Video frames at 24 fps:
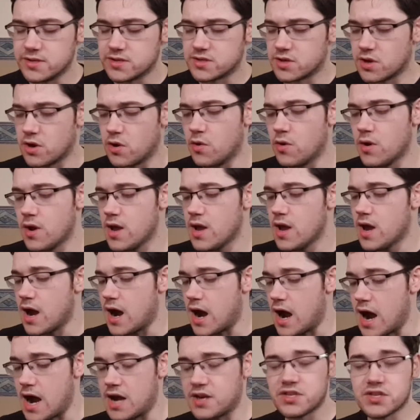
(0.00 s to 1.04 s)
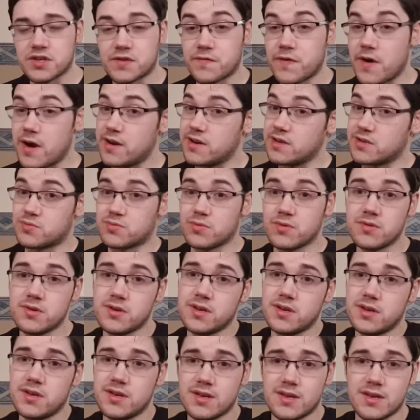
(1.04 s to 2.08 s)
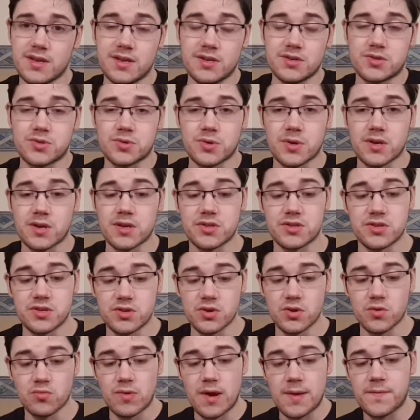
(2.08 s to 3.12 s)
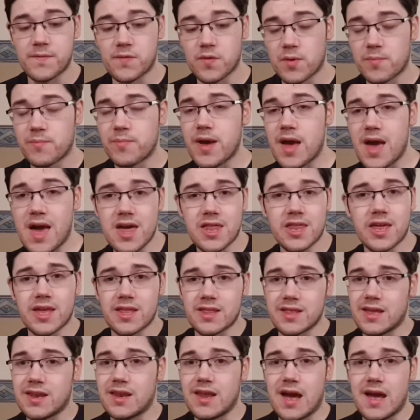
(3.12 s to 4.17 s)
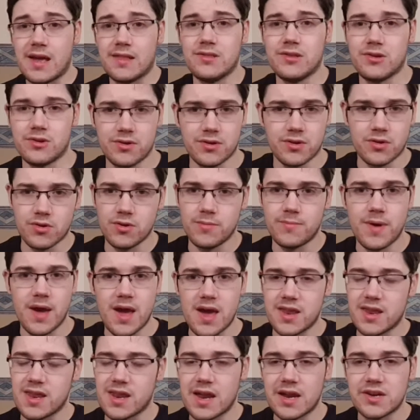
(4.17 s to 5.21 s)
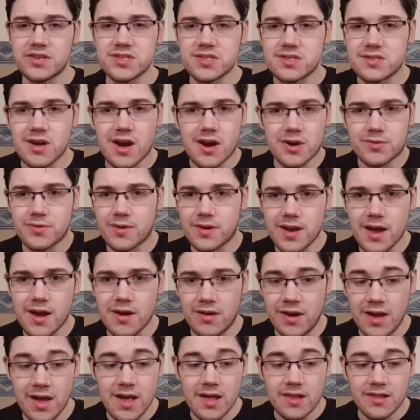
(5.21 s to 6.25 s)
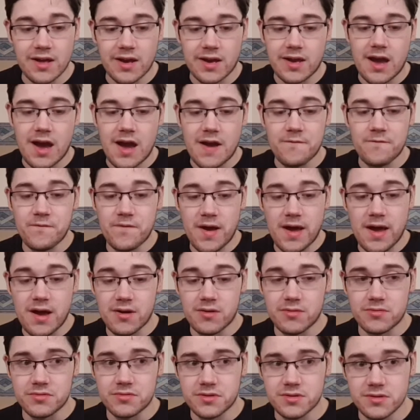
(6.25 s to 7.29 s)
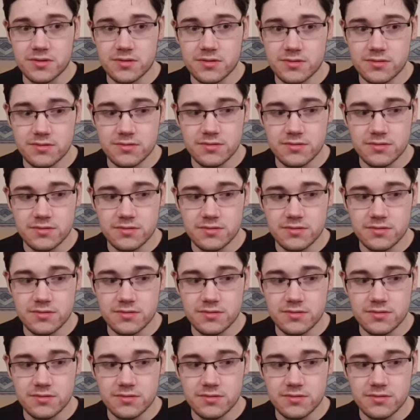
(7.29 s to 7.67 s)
So I just find it's really intriguing to do right before bed, and then I literally go to bed and I just knock right out. Like, I found